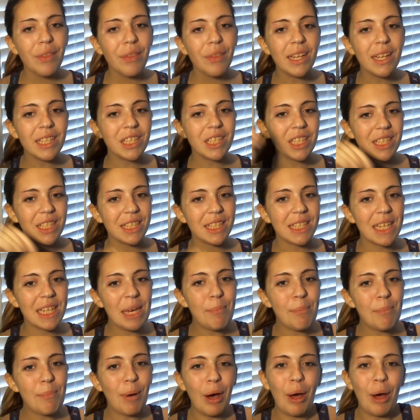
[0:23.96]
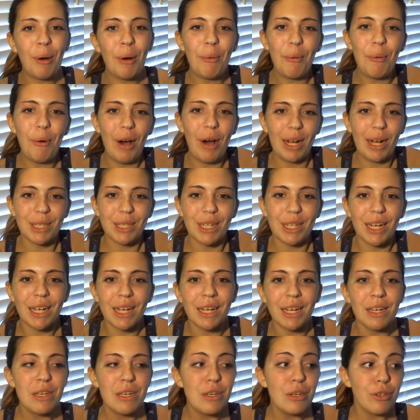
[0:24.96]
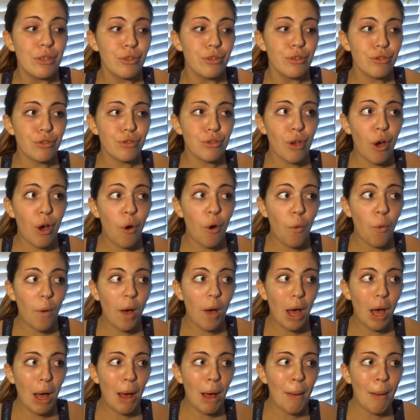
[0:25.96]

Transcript: Then just keep on watching. So,